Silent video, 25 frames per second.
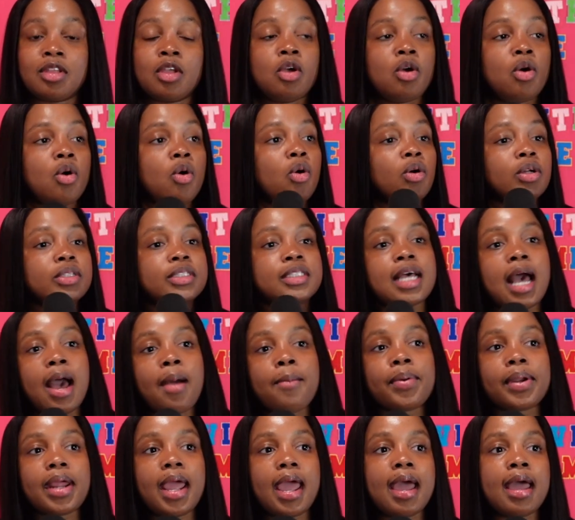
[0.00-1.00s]
On top
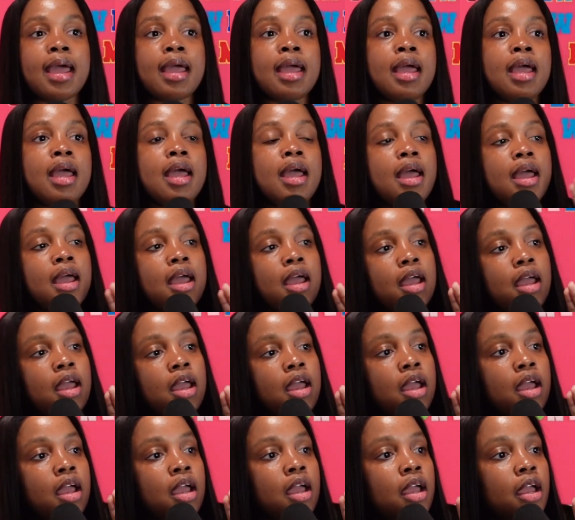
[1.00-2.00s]
of that,
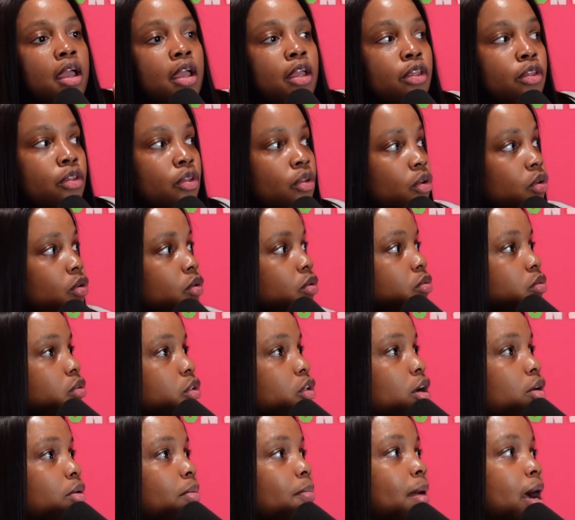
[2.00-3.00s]

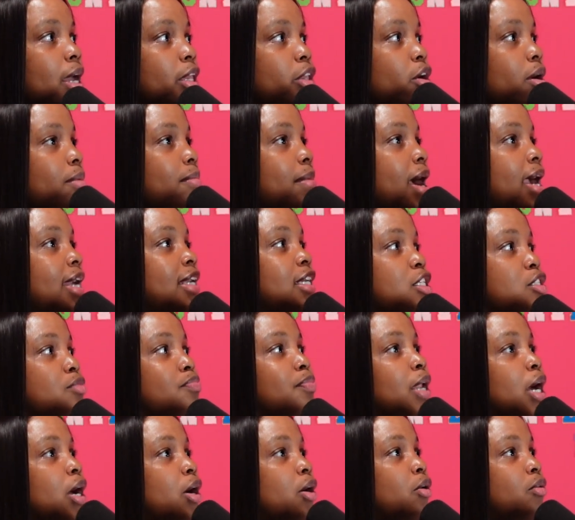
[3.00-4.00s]
your mind is
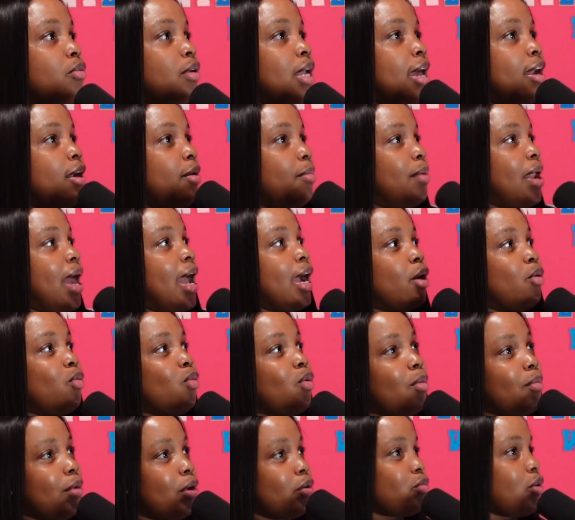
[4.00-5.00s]
blown that a black
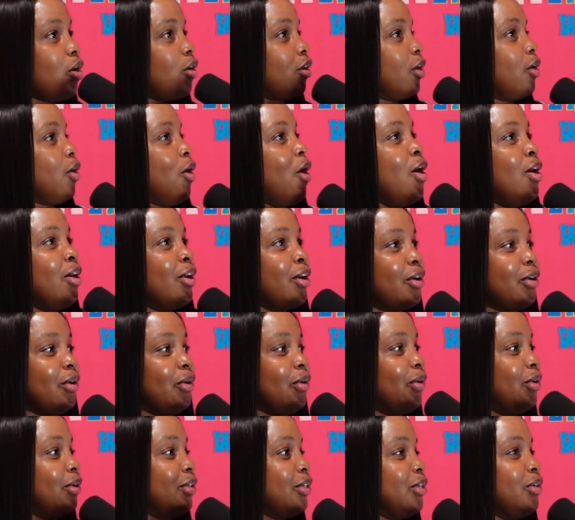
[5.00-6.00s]
woman wrote an article
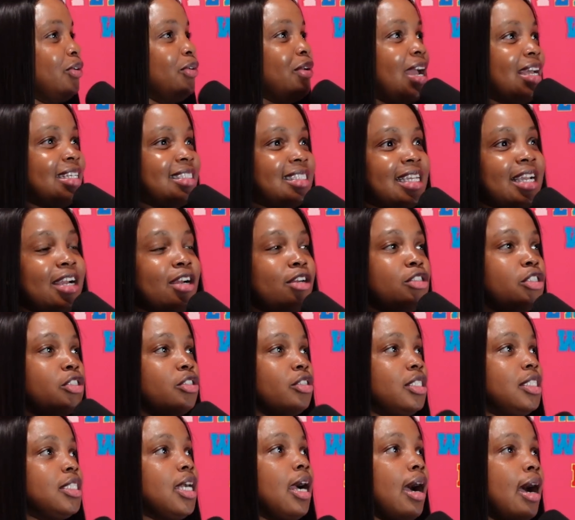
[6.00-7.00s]
on you that scared your
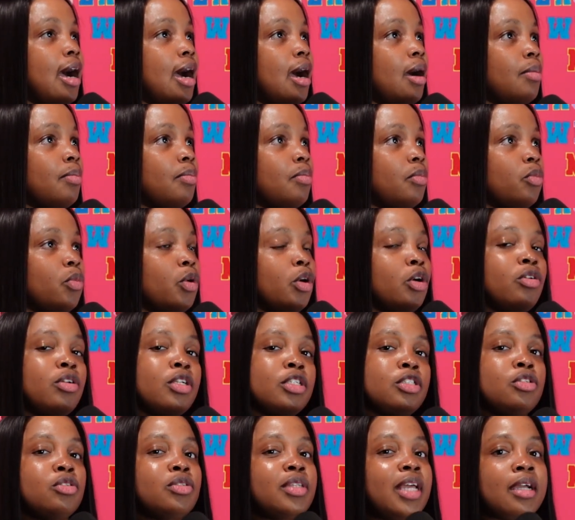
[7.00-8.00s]
job. Well, who did
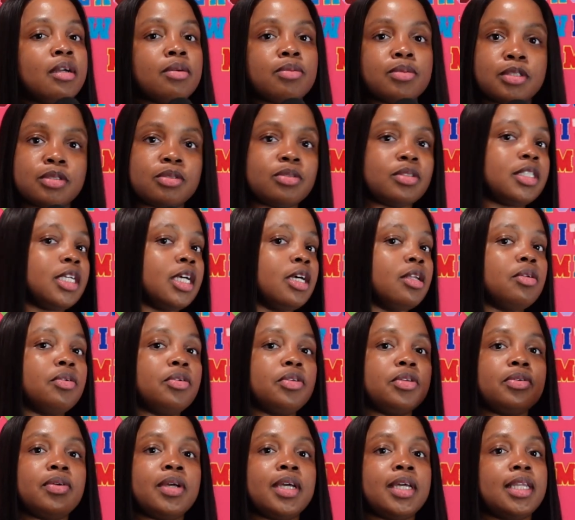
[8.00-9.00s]
you think was going to tell on
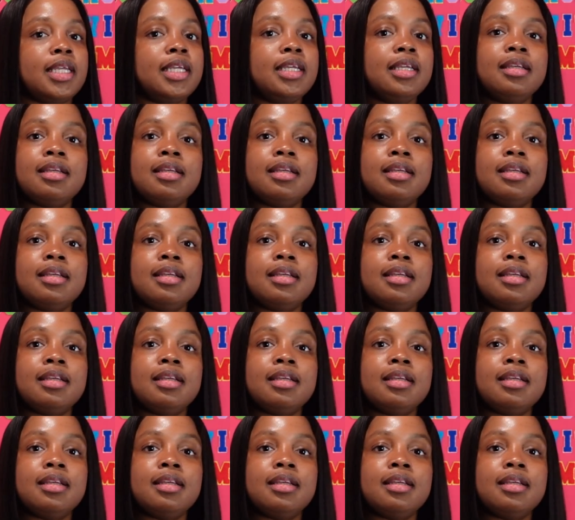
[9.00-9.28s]
you, honey?